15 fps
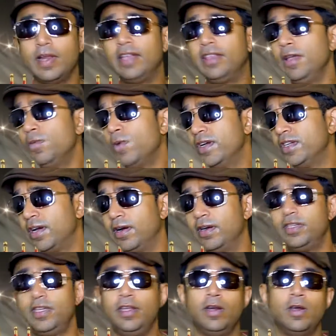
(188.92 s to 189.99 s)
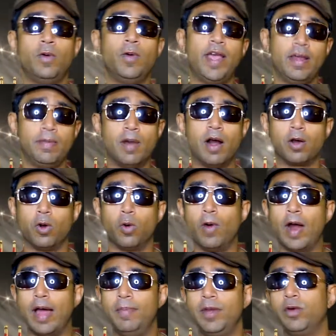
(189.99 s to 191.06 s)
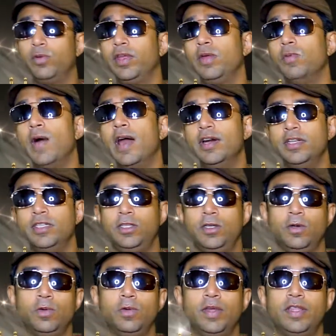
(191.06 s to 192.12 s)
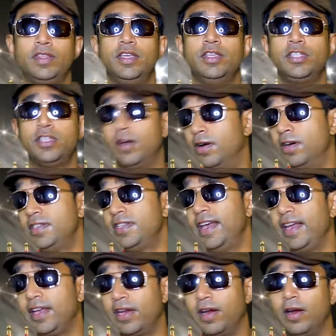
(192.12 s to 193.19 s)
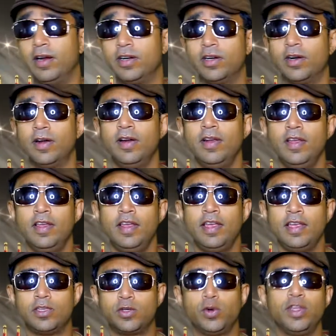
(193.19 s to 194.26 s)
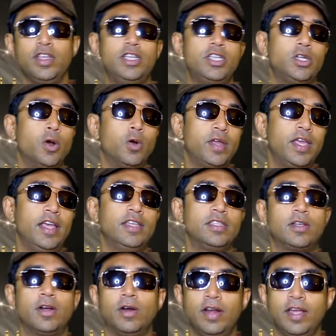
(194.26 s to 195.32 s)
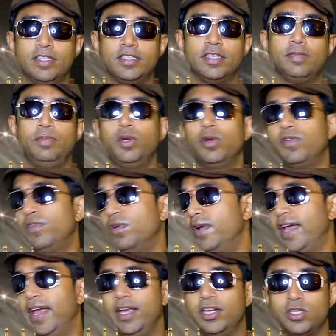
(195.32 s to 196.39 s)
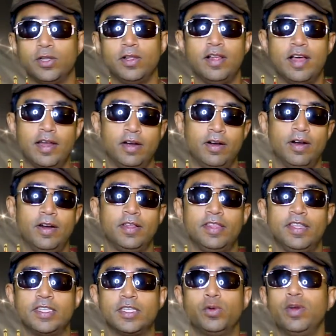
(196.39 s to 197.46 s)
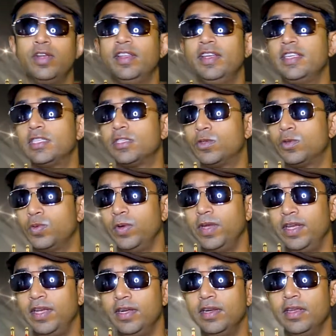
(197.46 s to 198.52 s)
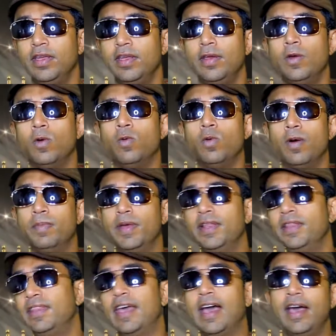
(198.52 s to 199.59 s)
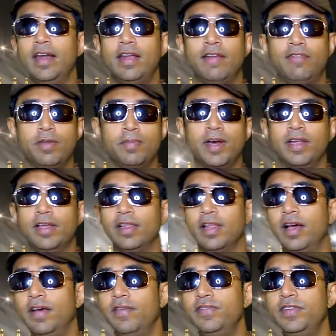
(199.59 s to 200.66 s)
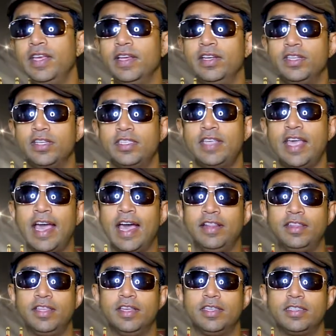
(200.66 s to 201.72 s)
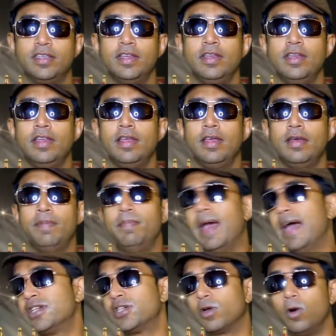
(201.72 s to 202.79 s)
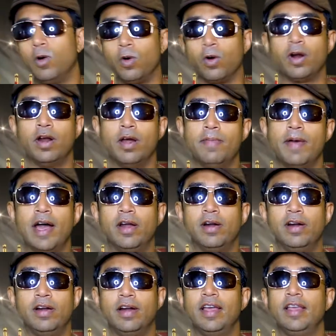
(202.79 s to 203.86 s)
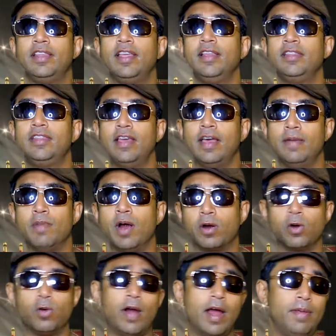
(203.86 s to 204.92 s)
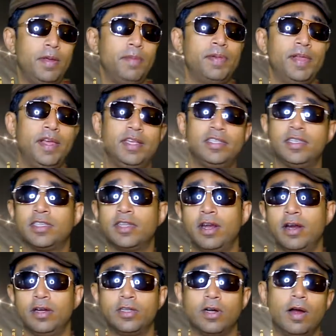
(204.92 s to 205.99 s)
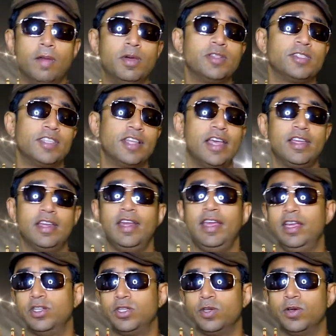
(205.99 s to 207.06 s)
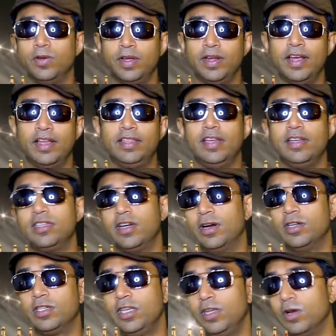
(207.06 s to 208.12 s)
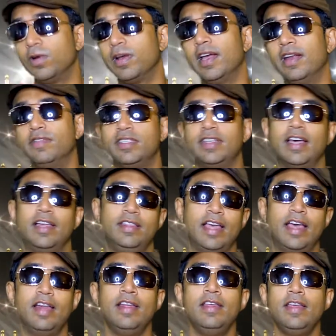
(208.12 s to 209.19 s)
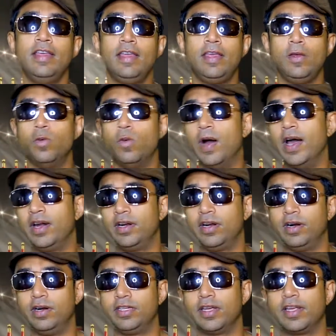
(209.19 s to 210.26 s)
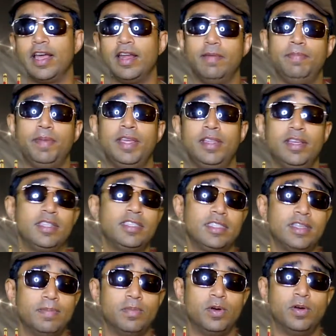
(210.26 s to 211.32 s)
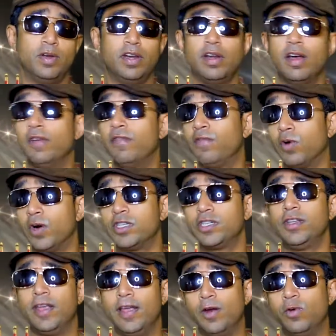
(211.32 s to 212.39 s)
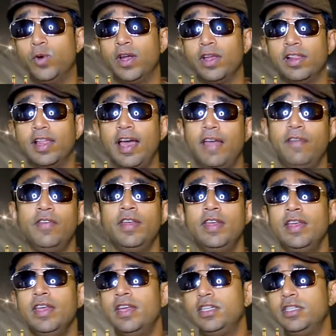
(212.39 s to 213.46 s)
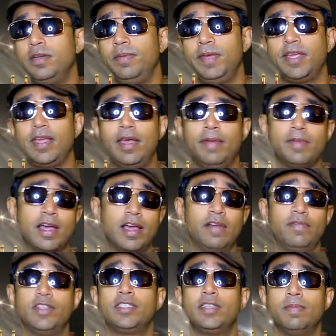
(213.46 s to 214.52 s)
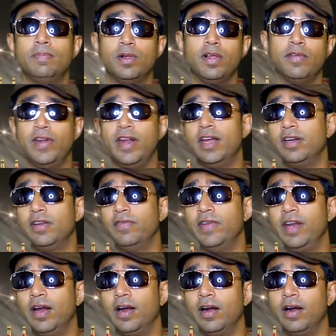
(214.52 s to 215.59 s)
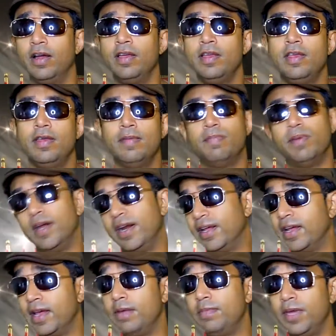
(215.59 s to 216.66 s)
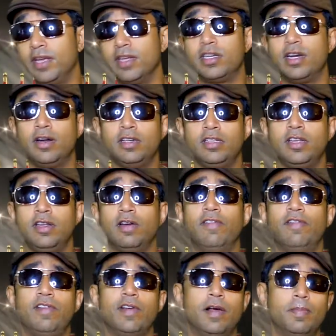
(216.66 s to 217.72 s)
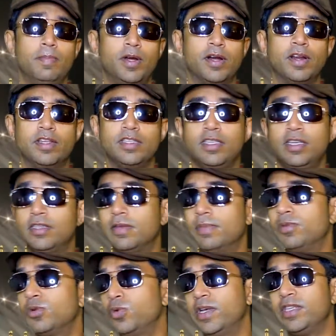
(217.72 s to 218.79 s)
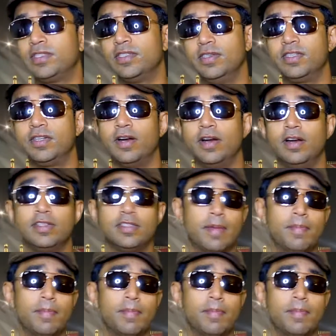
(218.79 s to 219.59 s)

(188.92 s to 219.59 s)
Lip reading: I think what Tarantino and Margot Robbie really wanted to do with this Sharon Tate character is really showcase her as this beautiful angel on earth, this really sweet woman that everybody loved and just had this magical aura about her. And I think that Margot Robbie plays this character almost like an angel, and I think Tarantino kind of said that he wanted her to kind of be this symbol, and unfortunately in real life she became kind of a symbol of an end of an era. But again, being a Tarantino film, you're going to see some twists and turns.